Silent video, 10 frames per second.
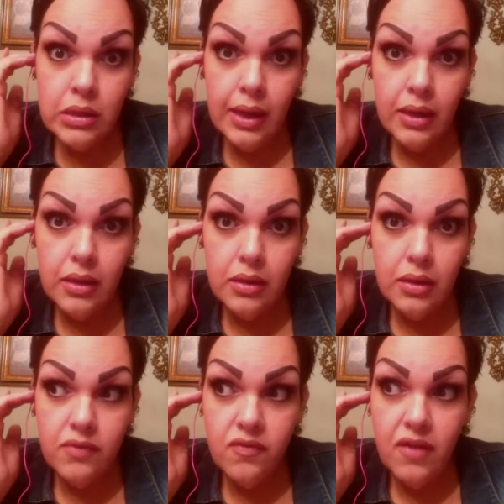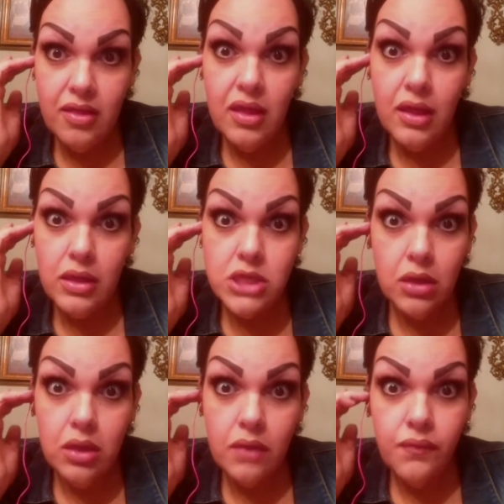Like, it tastes like
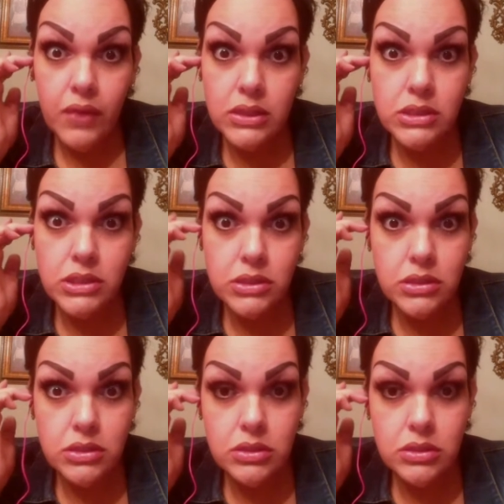chocolate fudge.